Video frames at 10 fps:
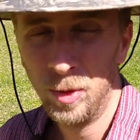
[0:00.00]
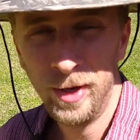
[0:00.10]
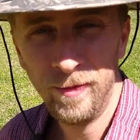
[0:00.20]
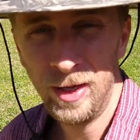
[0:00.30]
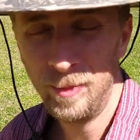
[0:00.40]

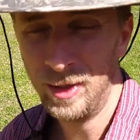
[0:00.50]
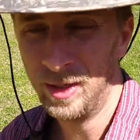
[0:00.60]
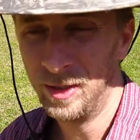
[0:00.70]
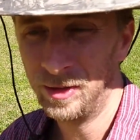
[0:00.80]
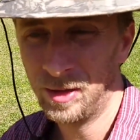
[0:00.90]
of them
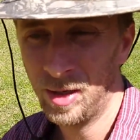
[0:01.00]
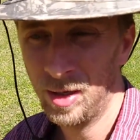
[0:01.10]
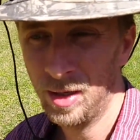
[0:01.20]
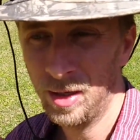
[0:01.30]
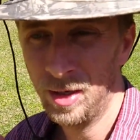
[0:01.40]
is
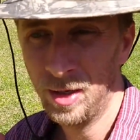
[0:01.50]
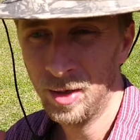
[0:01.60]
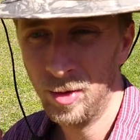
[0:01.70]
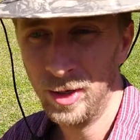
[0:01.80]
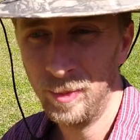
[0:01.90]

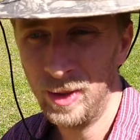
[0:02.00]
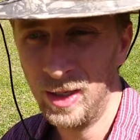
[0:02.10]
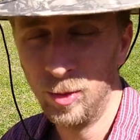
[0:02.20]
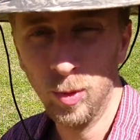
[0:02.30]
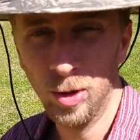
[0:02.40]
going to
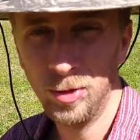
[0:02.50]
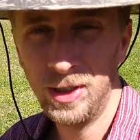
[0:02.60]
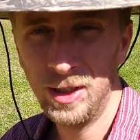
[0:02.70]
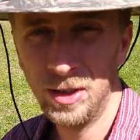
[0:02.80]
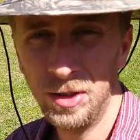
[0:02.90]
be
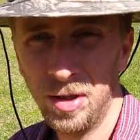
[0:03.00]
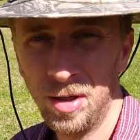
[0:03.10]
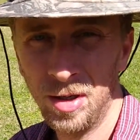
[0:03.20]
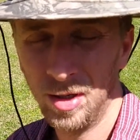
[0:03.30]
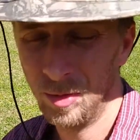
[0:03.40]
rototill,
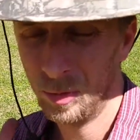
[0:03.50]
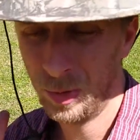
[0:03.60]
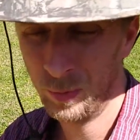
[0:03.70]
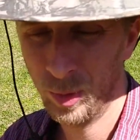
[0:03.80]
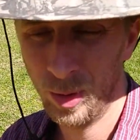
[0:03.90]

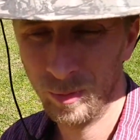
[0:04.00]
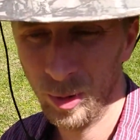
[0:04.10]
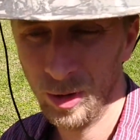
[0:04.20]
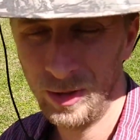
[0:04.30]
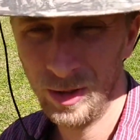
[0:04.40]
1 row of
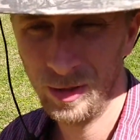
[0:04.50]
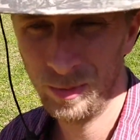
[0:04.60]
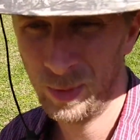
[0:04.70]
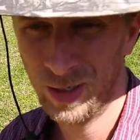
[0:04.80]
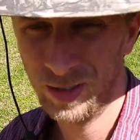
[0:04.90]
rototill.
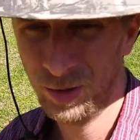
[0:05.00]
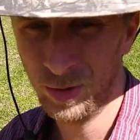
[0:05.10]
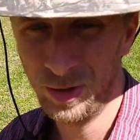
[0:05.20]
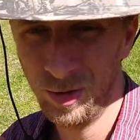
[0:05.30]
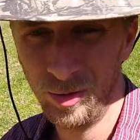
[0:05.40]
I'm not going to do
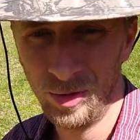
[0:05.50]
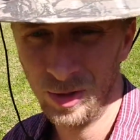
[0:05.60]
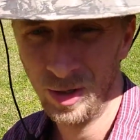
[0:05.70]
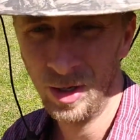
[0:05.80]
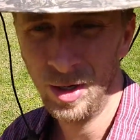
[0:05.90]
a huge
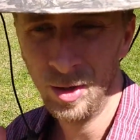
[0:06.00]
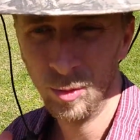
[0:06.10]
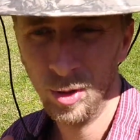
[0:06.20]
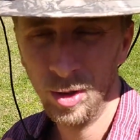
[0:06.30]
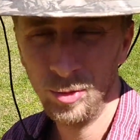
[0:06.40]

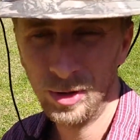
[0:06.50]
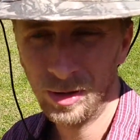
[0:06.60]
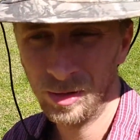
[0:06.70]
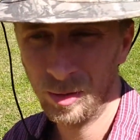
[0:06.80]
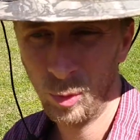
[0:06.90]
row, just
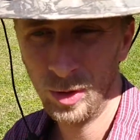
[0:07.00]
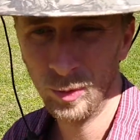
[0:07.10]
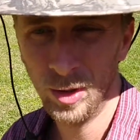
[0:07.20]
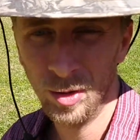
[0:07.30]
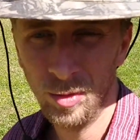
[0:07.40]
1
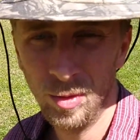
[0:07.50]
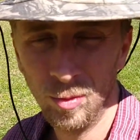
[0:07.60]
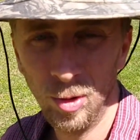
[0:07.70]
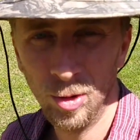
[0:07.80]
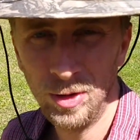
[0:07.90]
row
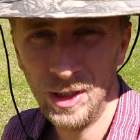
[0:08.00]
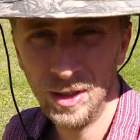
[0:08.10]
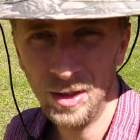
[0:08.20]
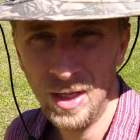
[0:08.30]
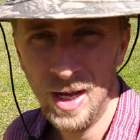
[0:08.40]

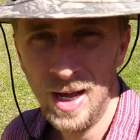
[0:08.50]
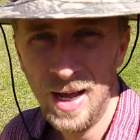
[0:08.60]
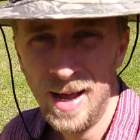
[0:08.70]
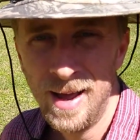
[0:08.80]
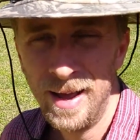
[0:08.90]
rototill,
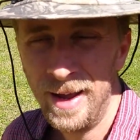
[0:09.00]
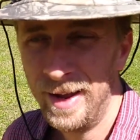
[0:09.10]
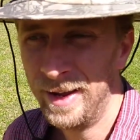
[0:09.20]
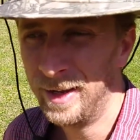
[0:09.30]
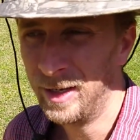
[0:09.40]

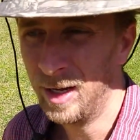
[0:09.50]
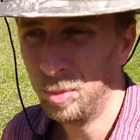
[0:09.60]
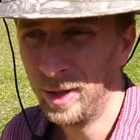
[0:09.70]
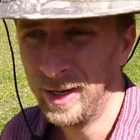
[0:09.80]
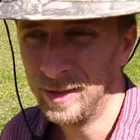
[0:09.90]
and
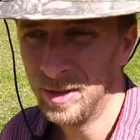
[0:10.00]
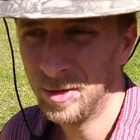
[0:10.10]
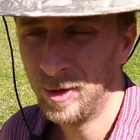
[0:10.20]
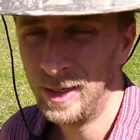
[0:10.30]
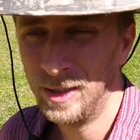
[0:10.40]
plant
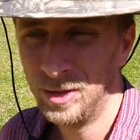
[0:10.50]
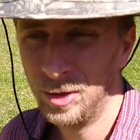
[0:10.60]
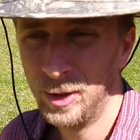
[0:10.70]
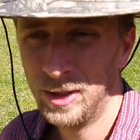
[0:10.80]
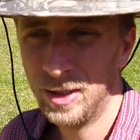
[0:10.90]
straight
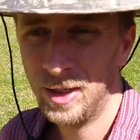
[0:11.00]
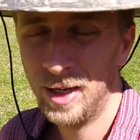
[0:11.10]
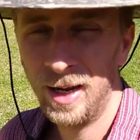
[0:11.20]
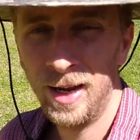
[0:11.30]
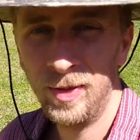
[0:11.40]
into it.
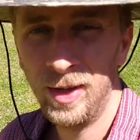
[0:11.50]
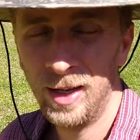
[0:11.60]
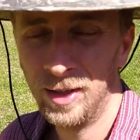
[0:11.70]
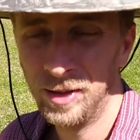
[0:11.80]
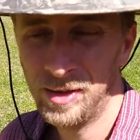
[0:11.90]
And then the